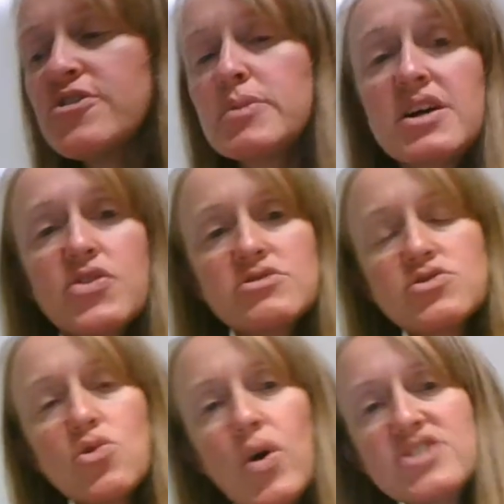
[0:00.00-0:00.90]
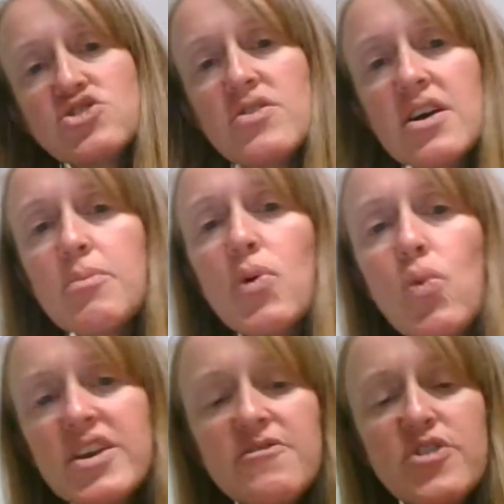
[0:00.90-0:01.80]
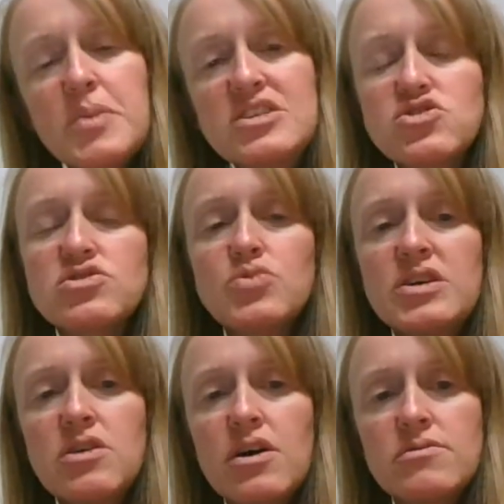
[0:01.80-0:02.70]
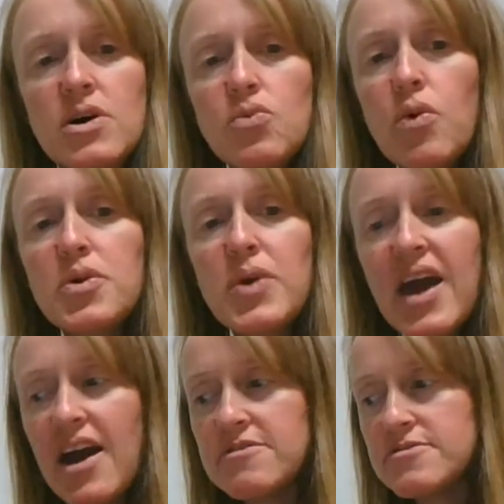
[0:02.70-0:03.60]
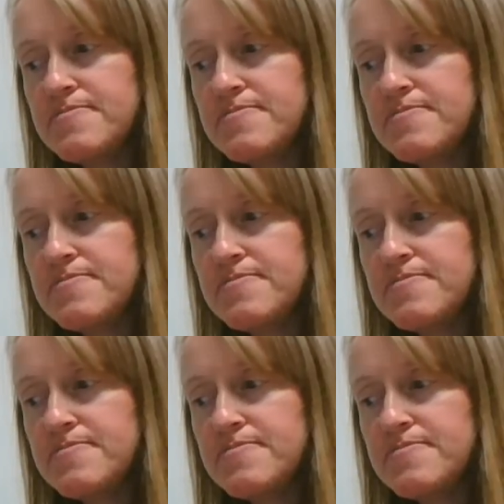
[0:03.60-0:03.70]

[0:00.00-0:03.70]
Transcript: a minute. There's no question there, but what information do we know? What do we have?